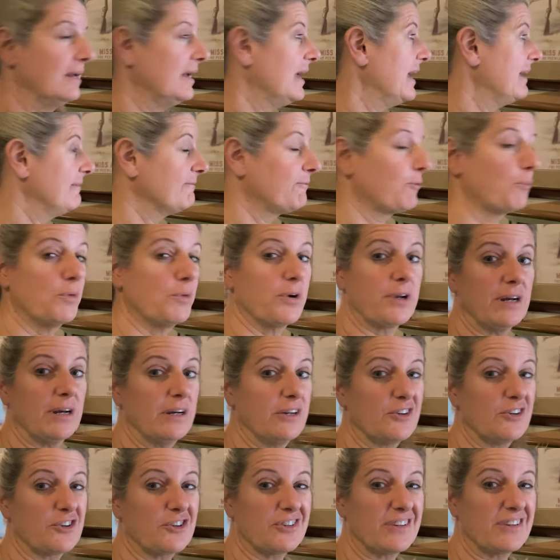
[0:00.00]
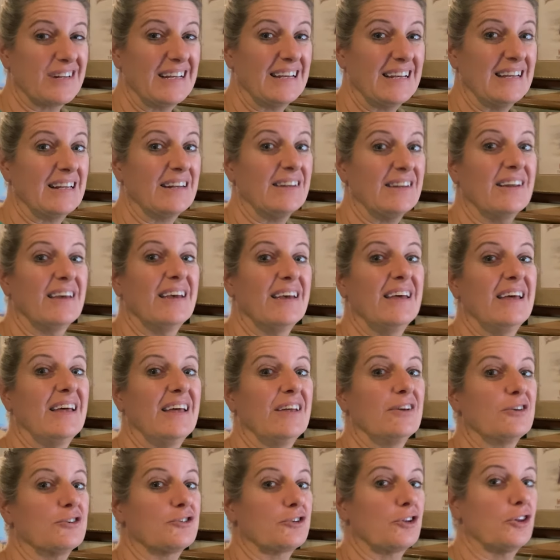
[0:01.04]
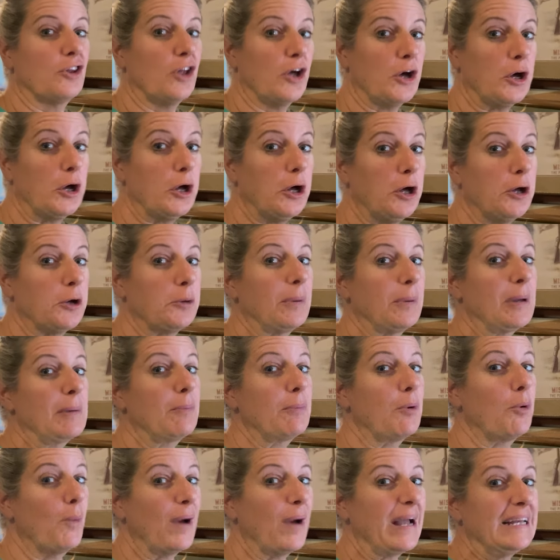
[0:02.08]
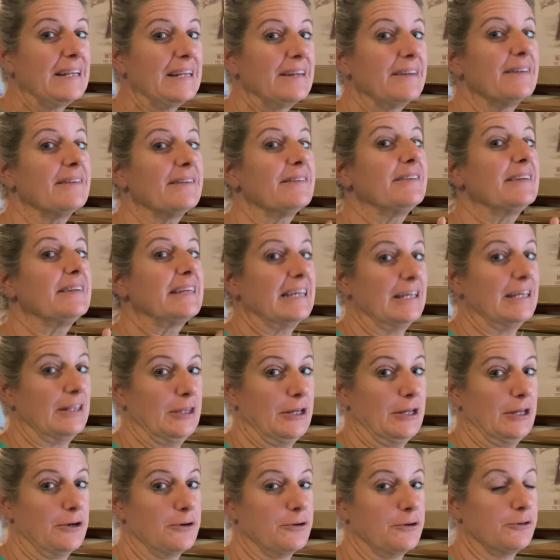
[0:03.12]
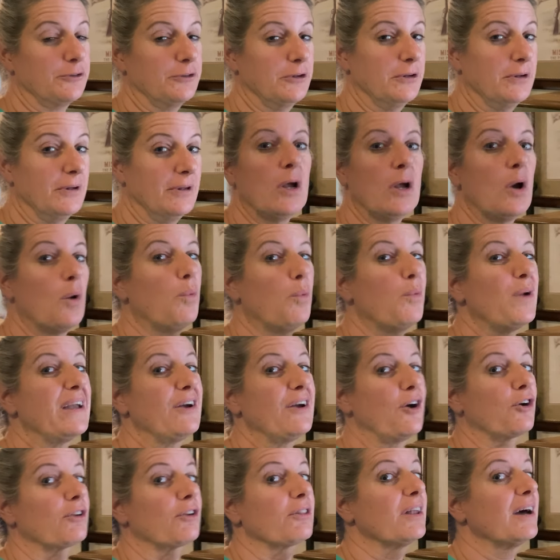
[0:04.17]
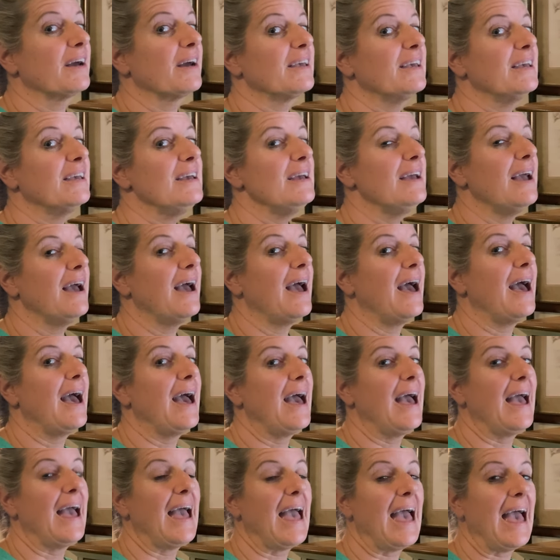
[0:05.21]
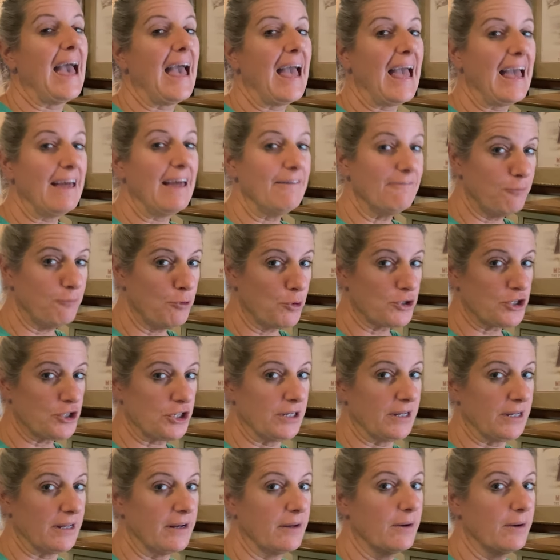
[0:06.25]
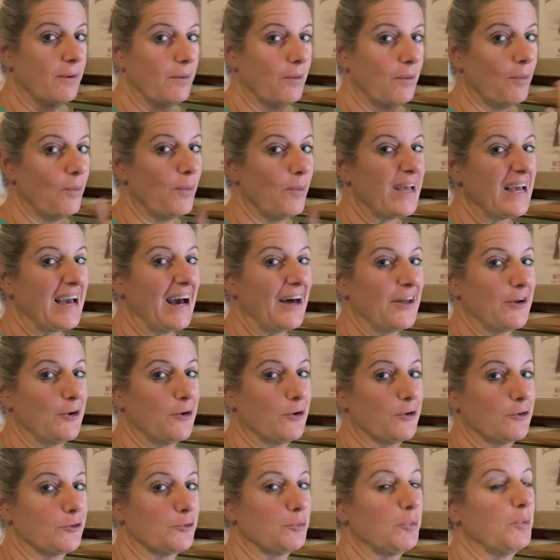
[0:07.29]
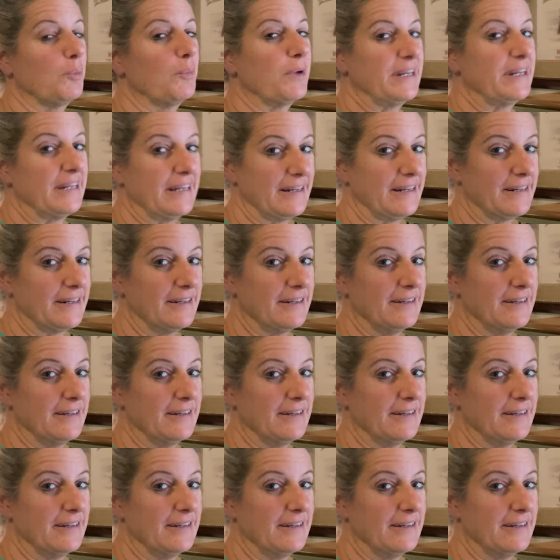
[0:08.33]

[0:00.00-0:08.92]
And from what I understand, there's a lot of people waiting to get theirs. We are lucky and fortunate we got ours when we did.